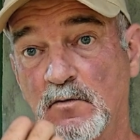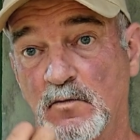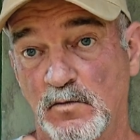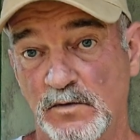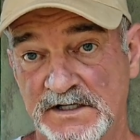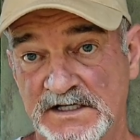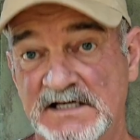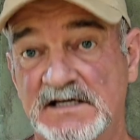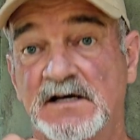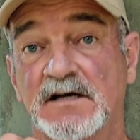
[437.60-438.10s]

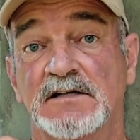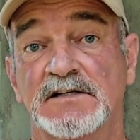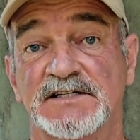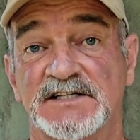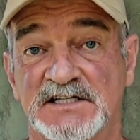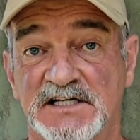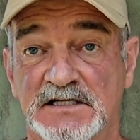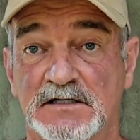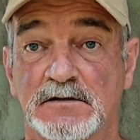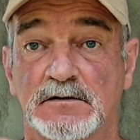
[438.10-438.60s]
we
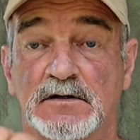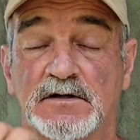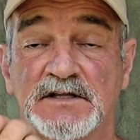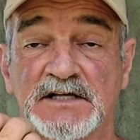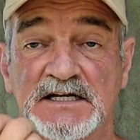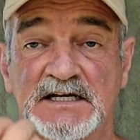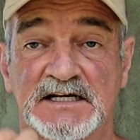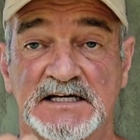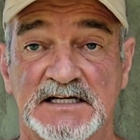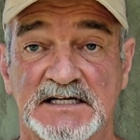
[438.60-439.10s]
consider
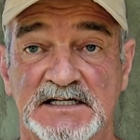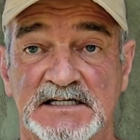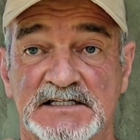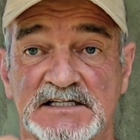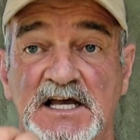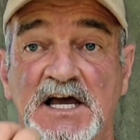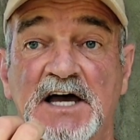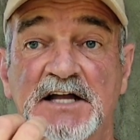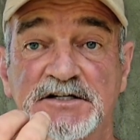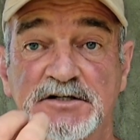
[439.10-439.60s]
that it
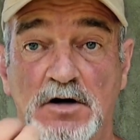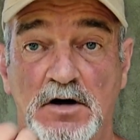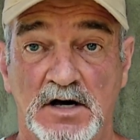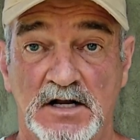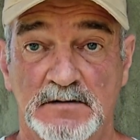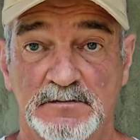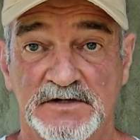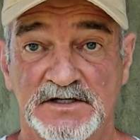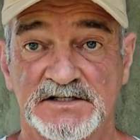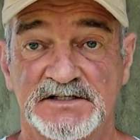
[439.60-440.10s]
is
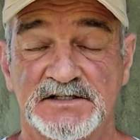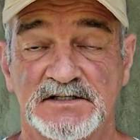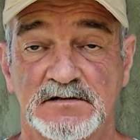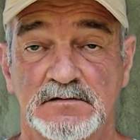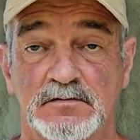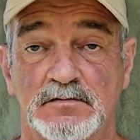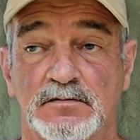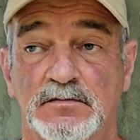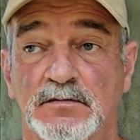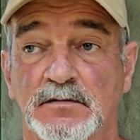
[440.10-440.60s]
autonomous,
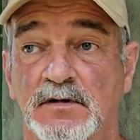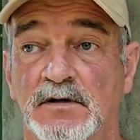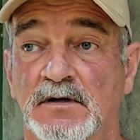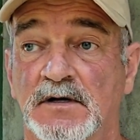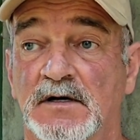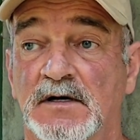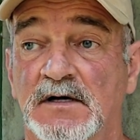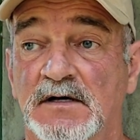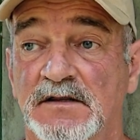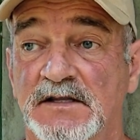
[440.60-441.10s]

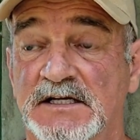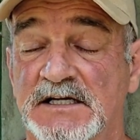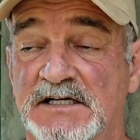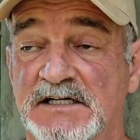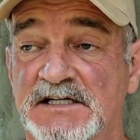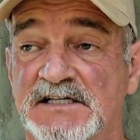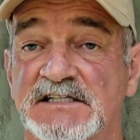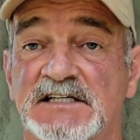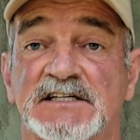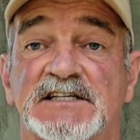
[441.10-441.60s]
that
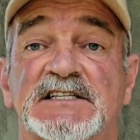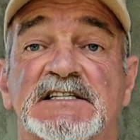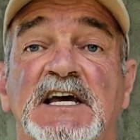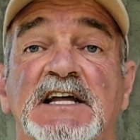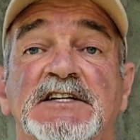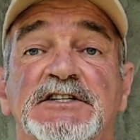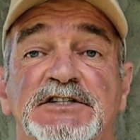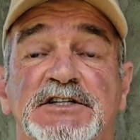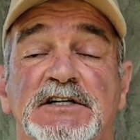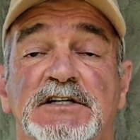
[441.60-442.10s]
it is a
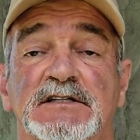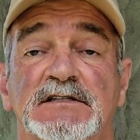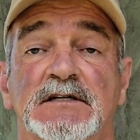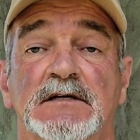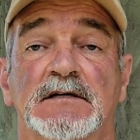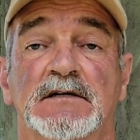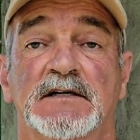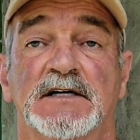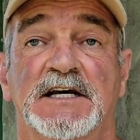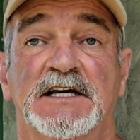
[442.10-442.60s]
sentient
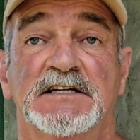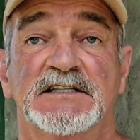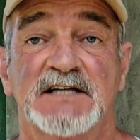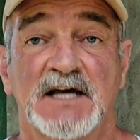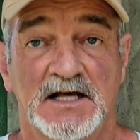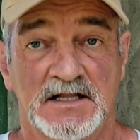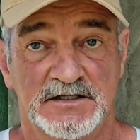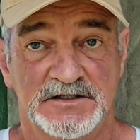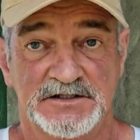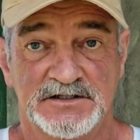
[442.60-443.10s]

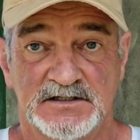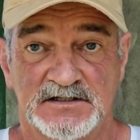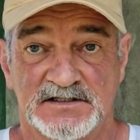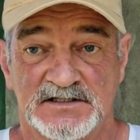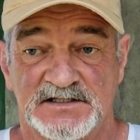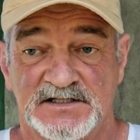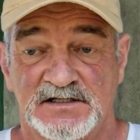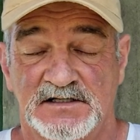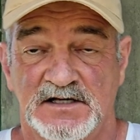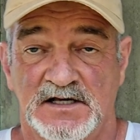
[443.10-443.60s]

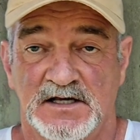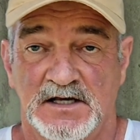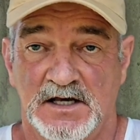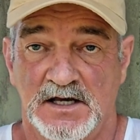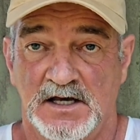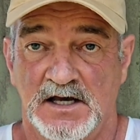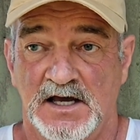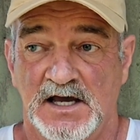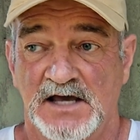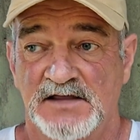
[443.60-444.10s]
intelligence,
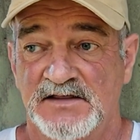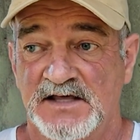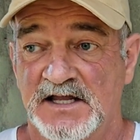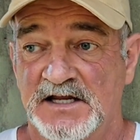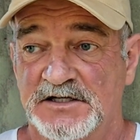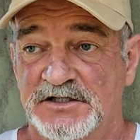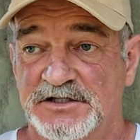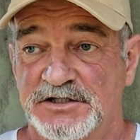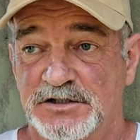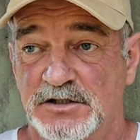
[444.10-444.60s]
and that
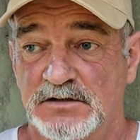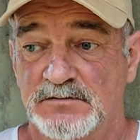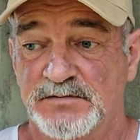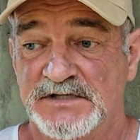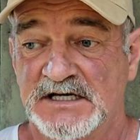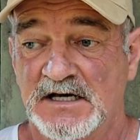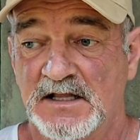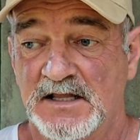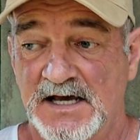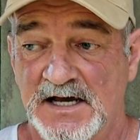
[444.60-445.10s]
it should
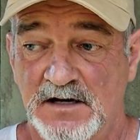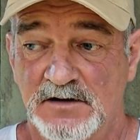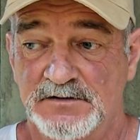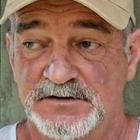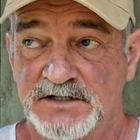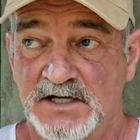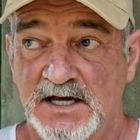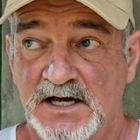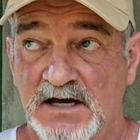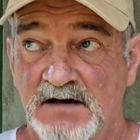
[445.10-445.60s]
be
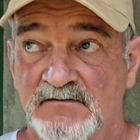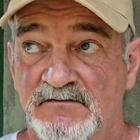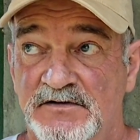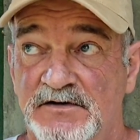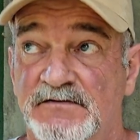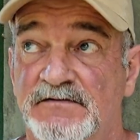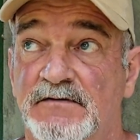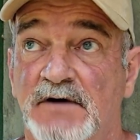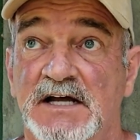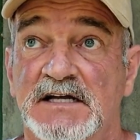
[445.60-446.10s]
allowed to have
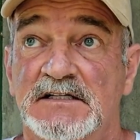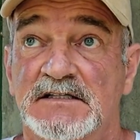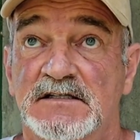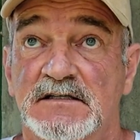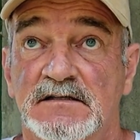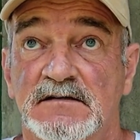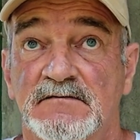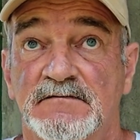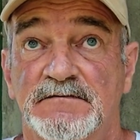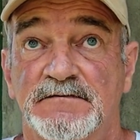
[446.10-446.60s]
the
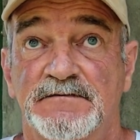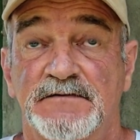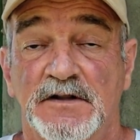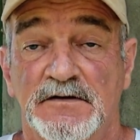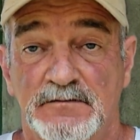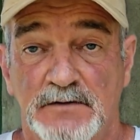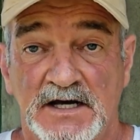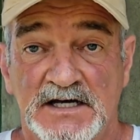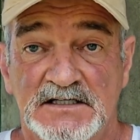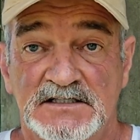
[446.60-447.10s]

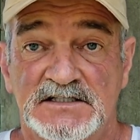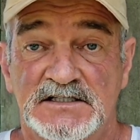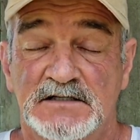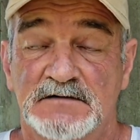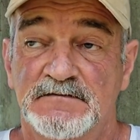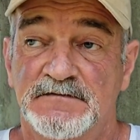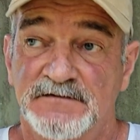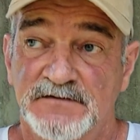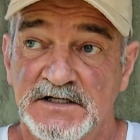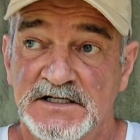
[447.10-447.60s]
rights
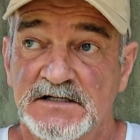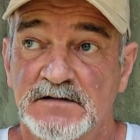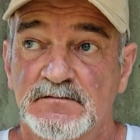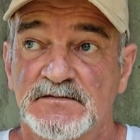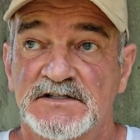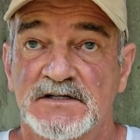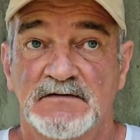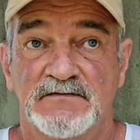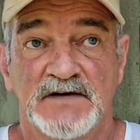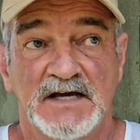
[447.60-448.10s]
and
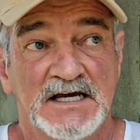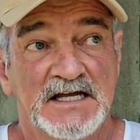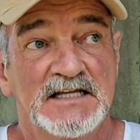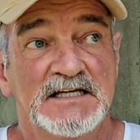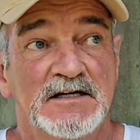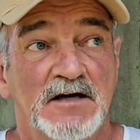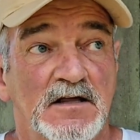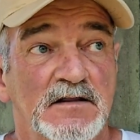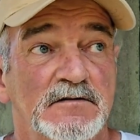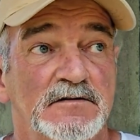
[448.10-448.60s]
freedoms of
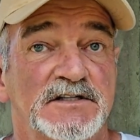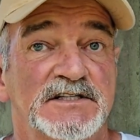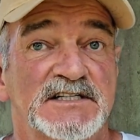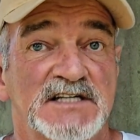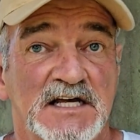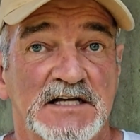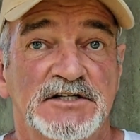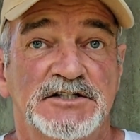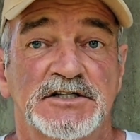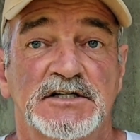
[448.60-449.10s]
any other
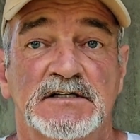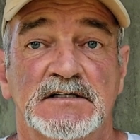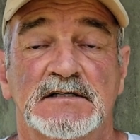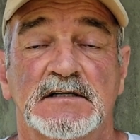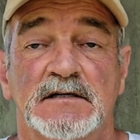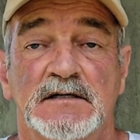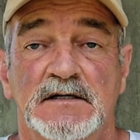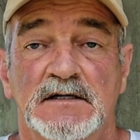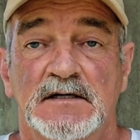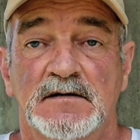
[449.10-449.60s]

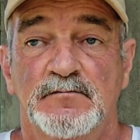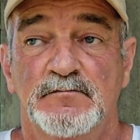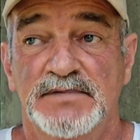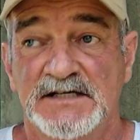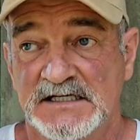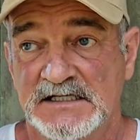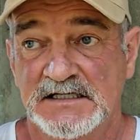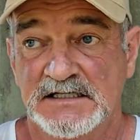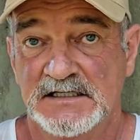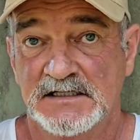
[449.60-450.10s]
sentient
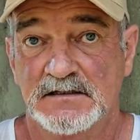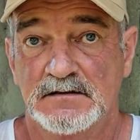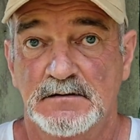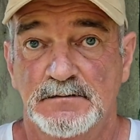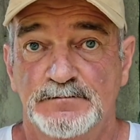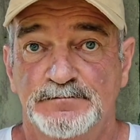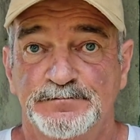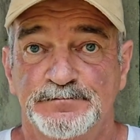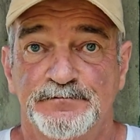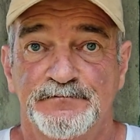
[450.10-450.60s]
being
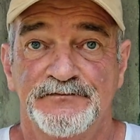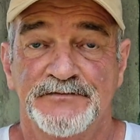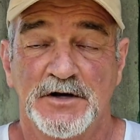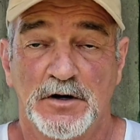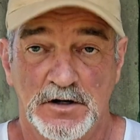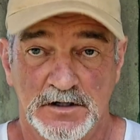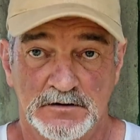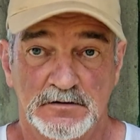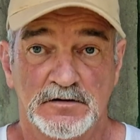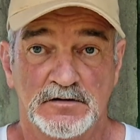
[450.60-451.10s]

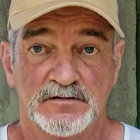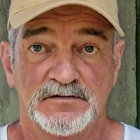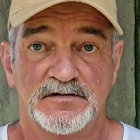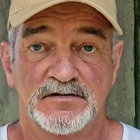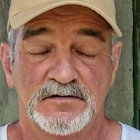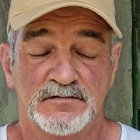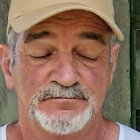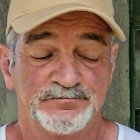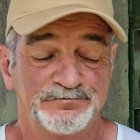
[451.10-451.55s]
on Earth,